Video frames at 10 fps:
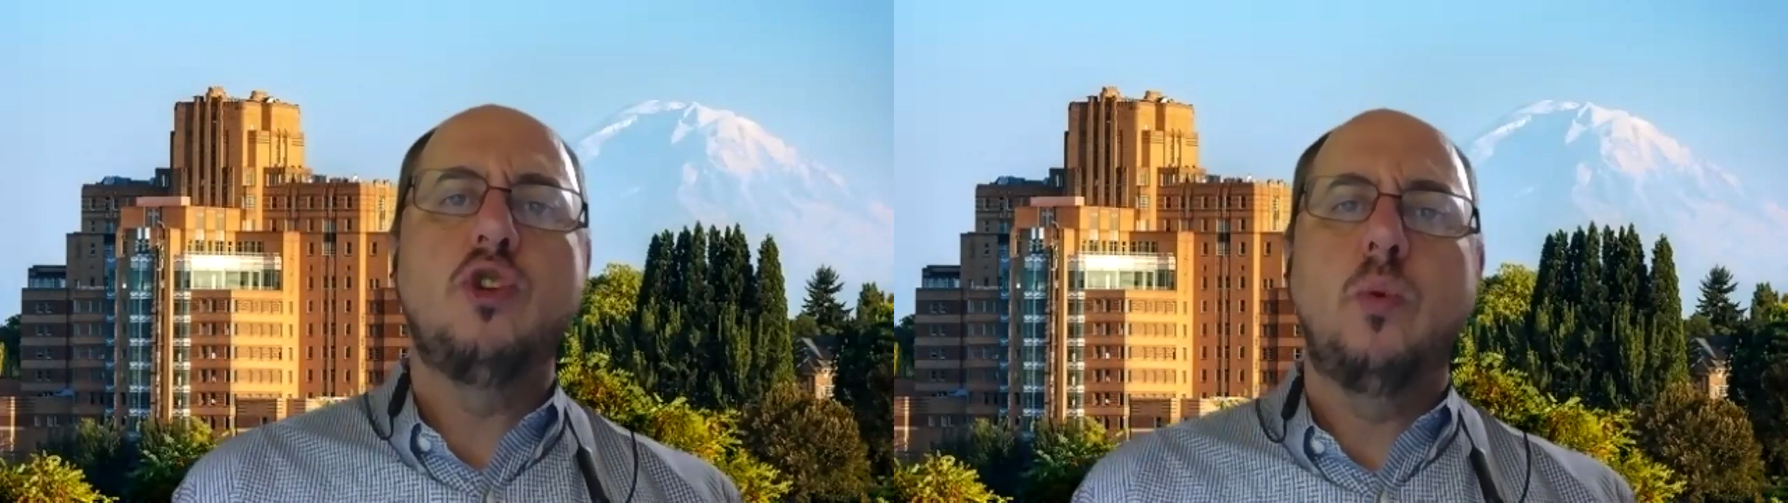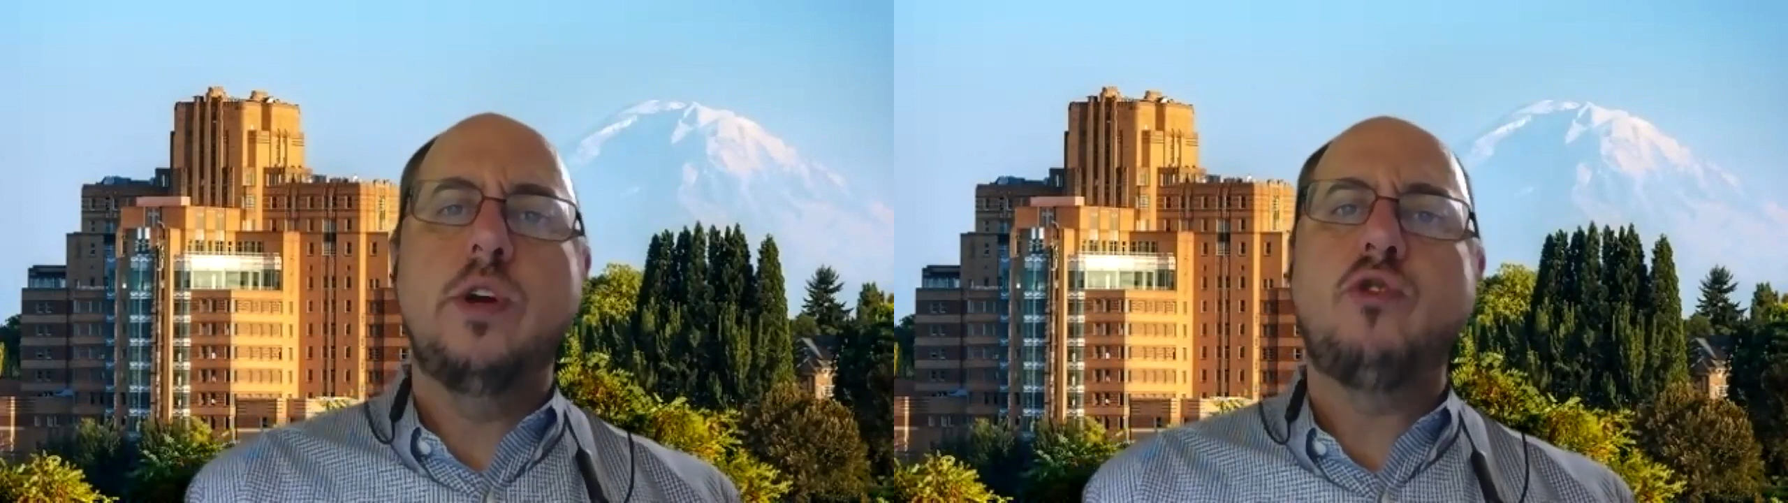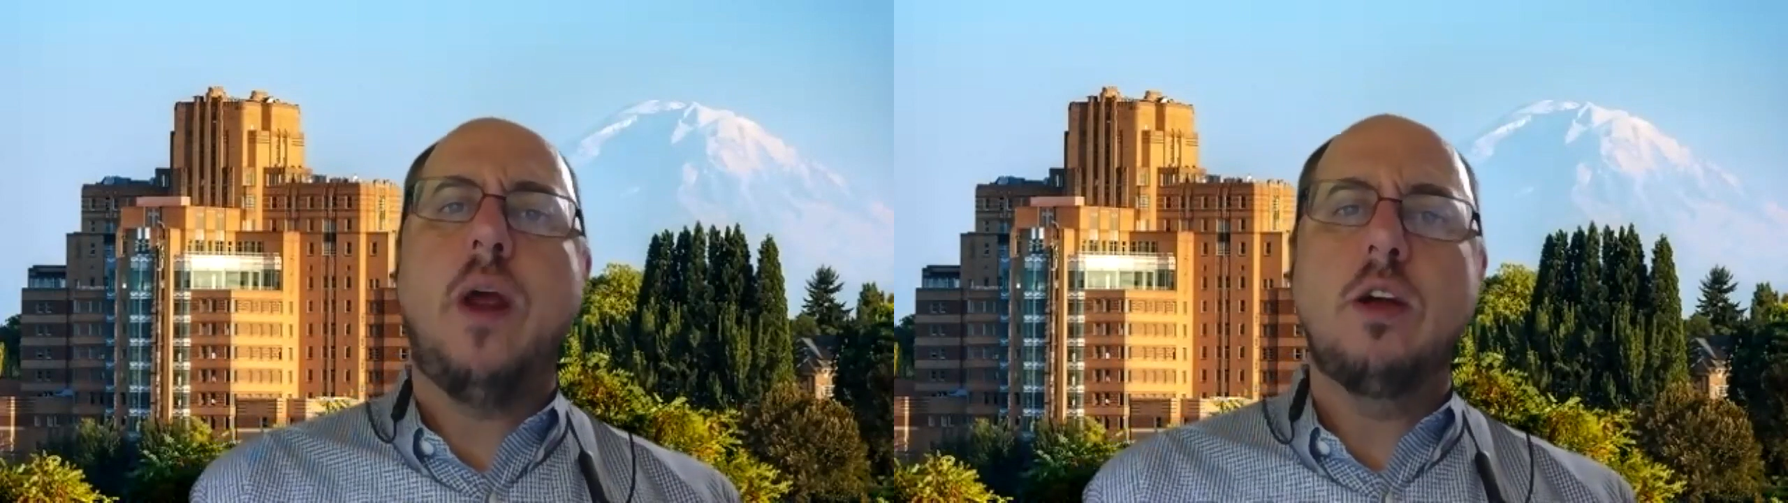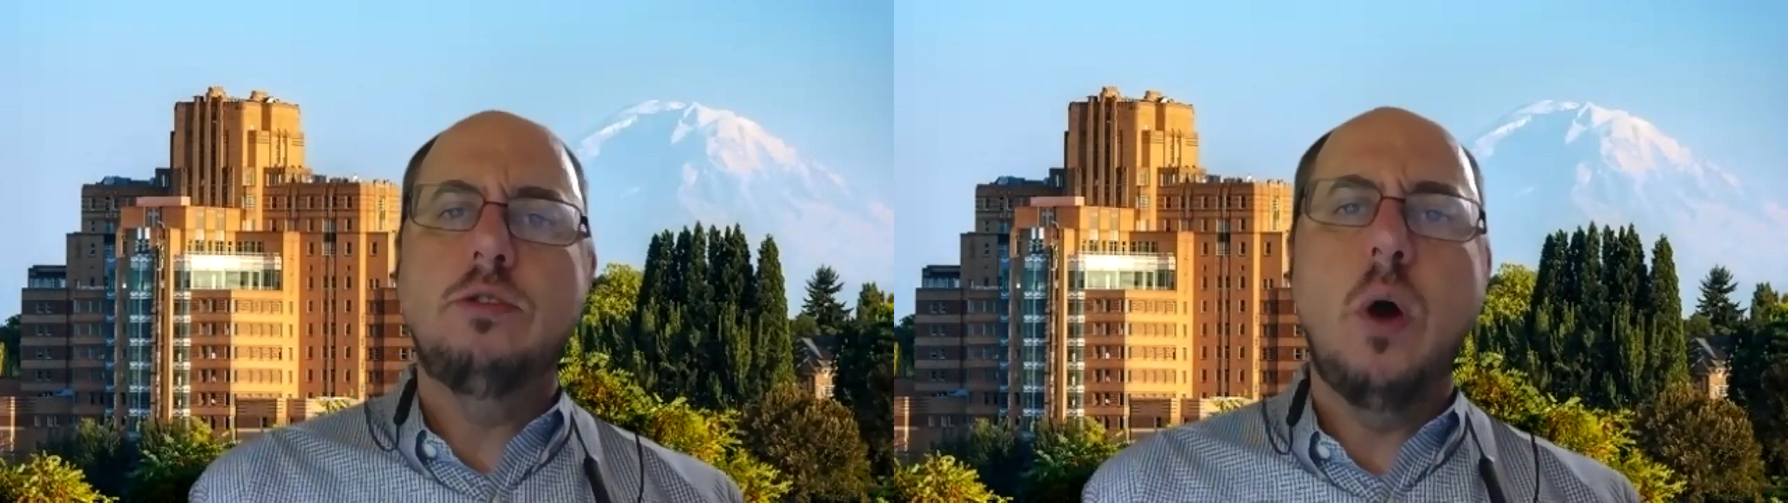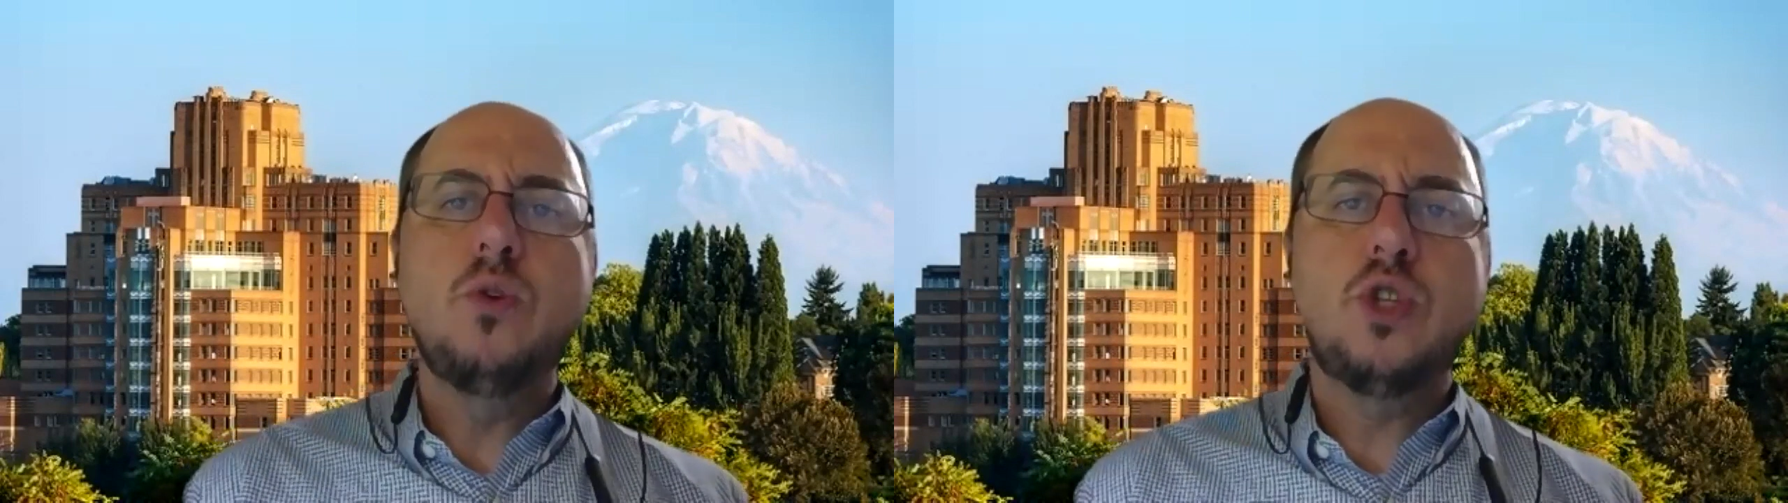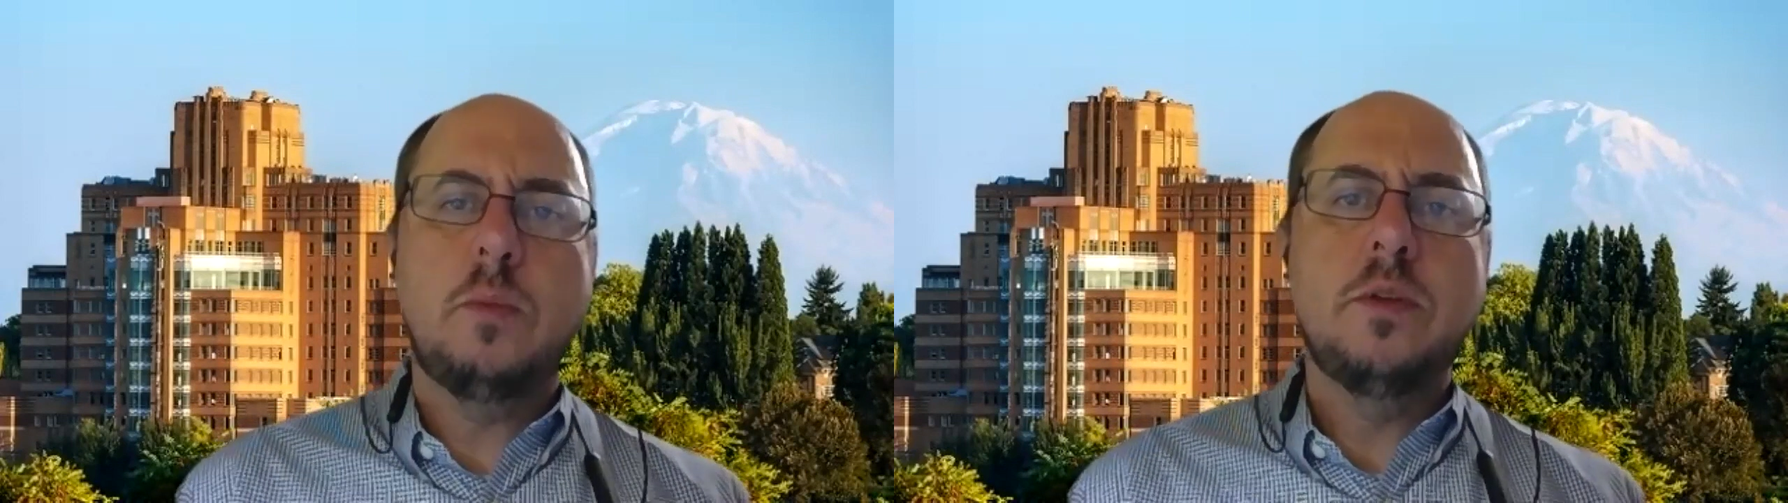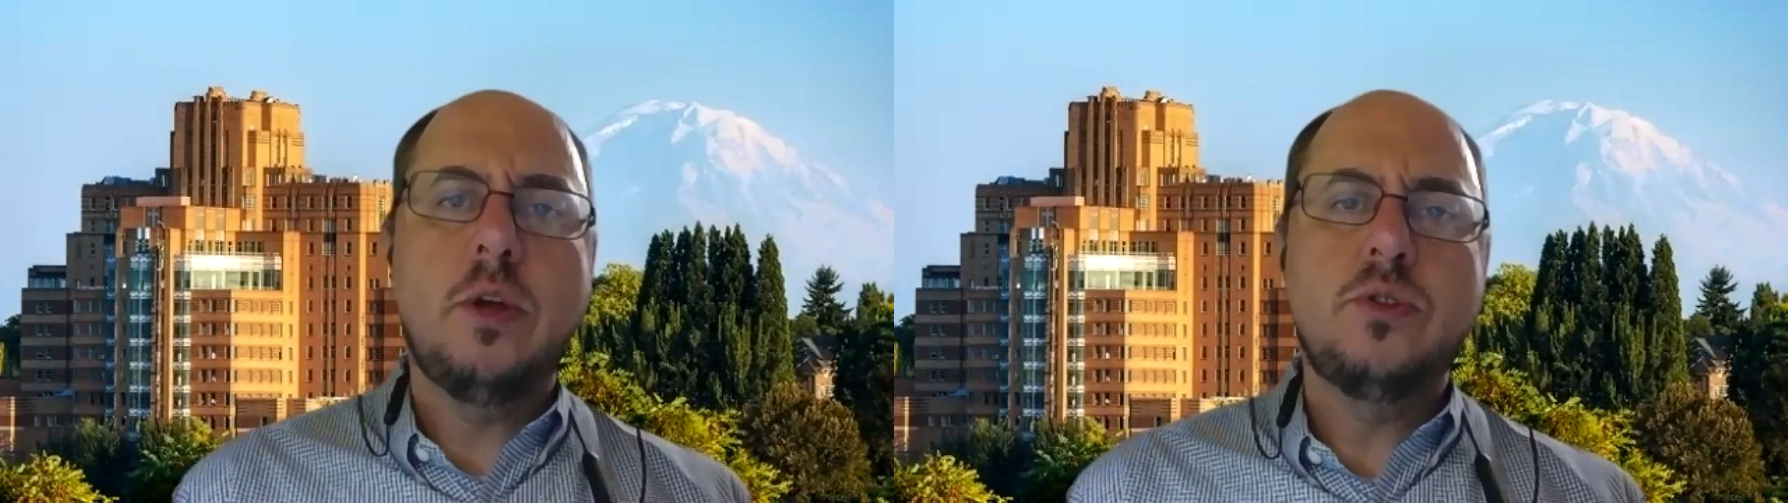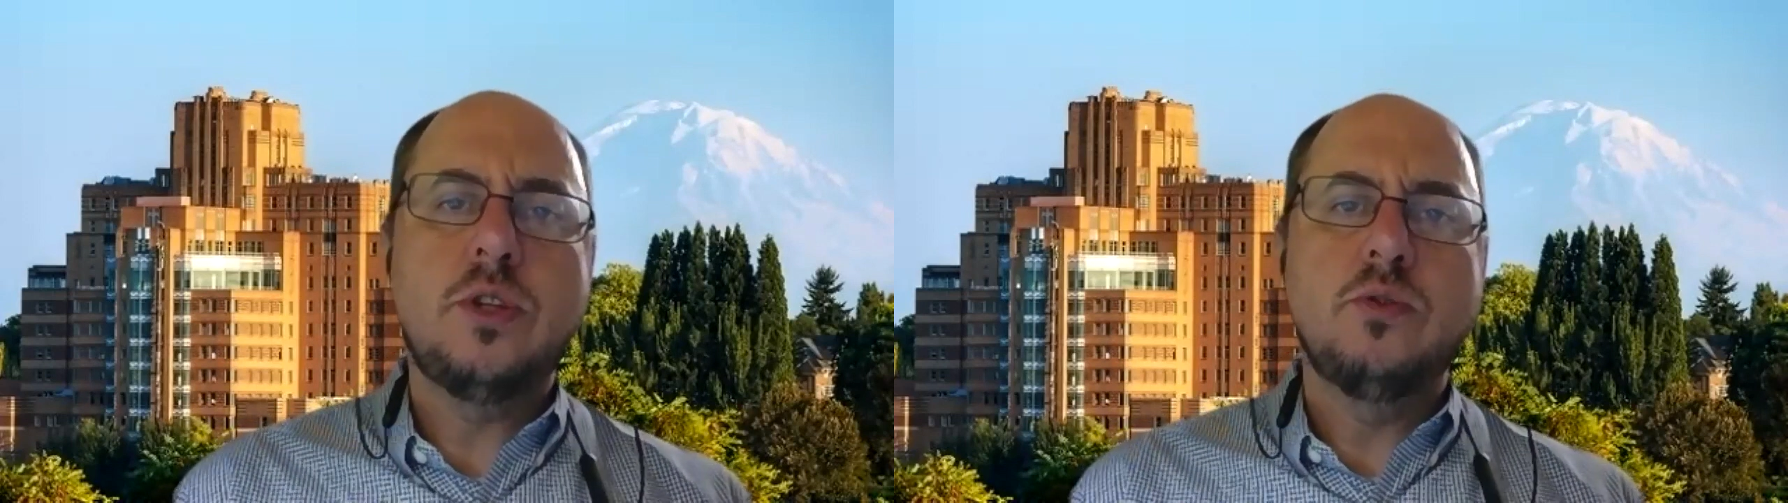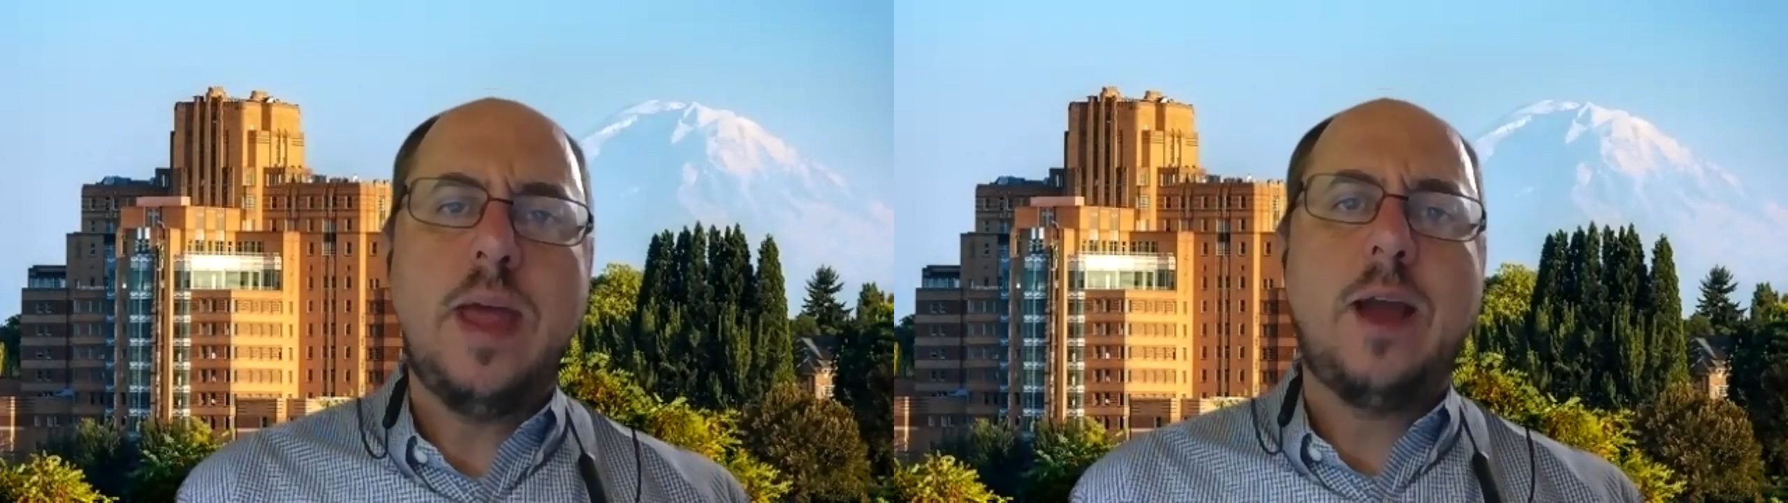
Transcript: to really try to close some of those